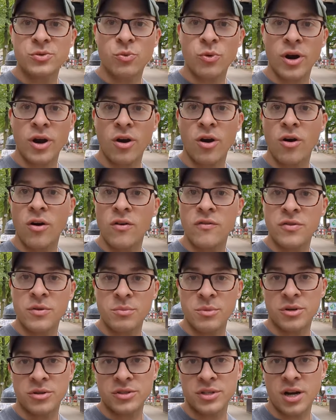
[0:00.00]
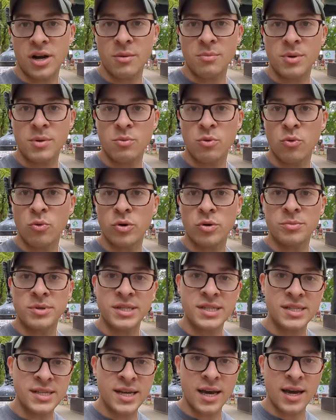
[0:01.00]
where all of the military people will be
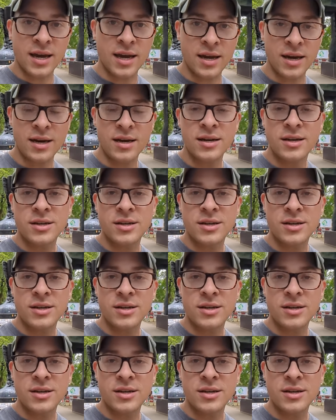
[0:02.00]
staying.